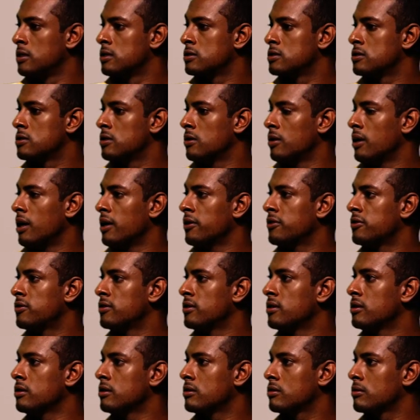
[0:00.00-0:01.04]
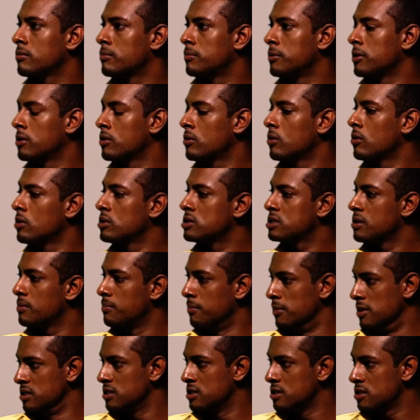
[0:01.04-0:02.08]
So I think because the
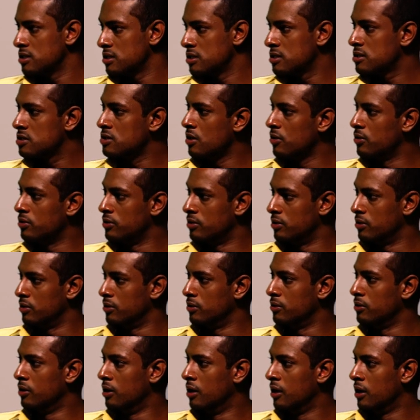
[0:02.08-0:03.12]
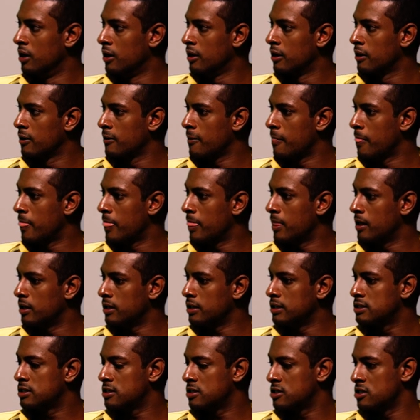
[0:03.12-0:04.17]
business is so new,
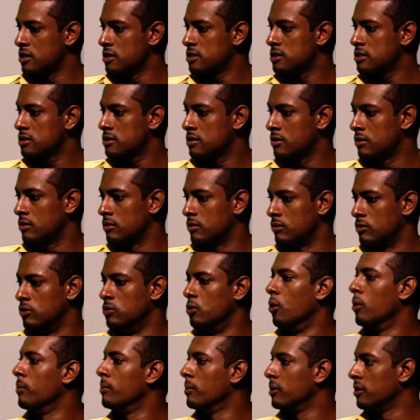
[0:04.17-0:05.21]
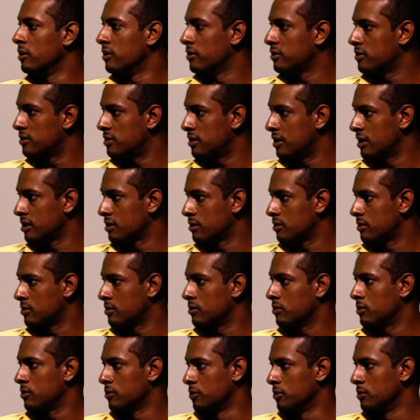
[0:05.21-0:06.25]
it's just normal that
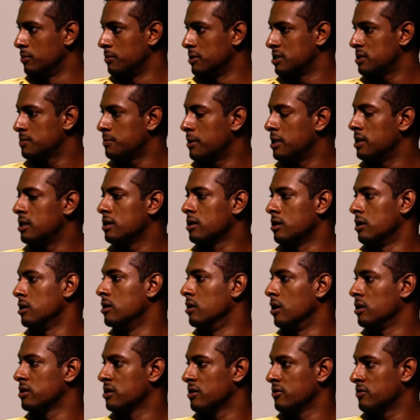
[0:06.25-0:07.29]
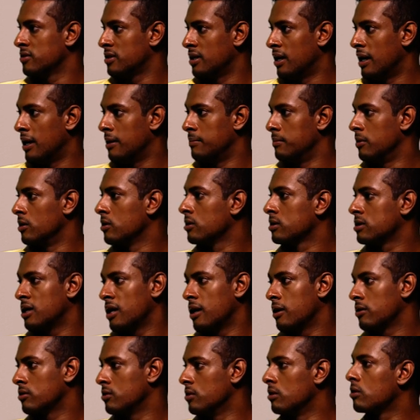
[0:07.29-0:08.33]
you'll be spending a lot of time
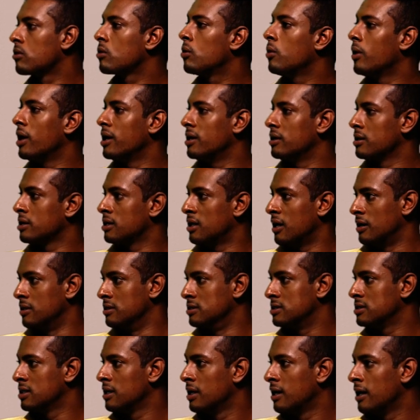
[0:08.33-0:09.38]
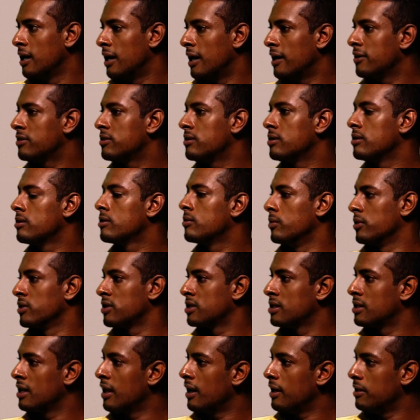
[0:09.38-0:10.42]
trying to acquire clients. I think
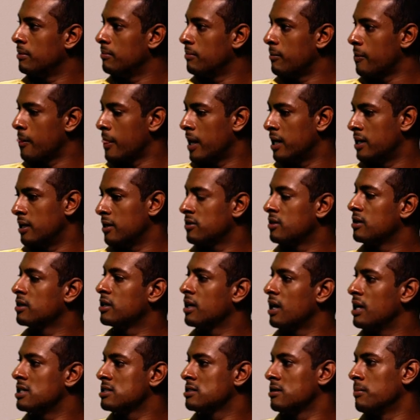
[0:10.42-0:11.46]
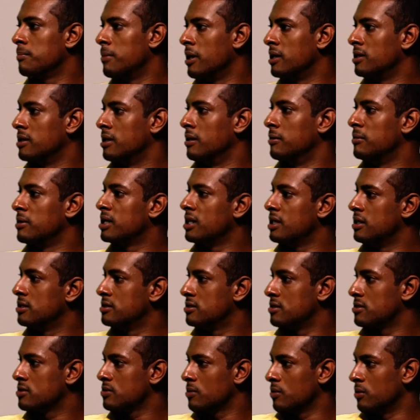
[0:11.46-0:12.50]
with time, and I think as the pandemic
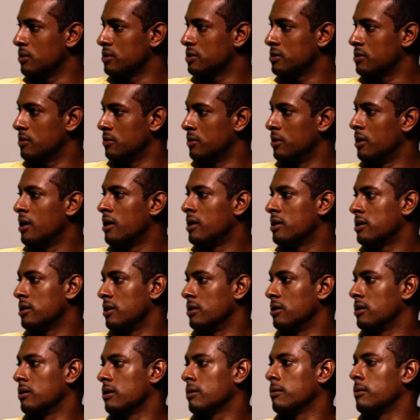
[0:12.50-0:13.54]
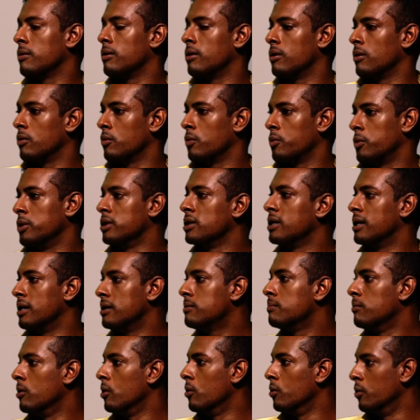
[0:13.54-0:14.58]
eases also, we'll
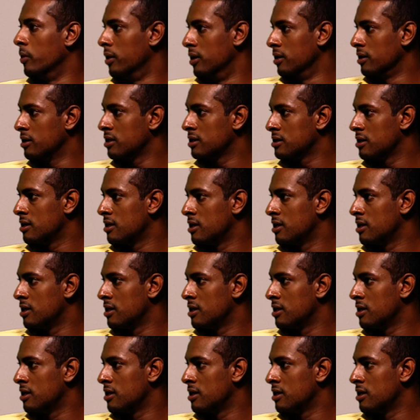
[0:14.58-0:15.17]
get more work,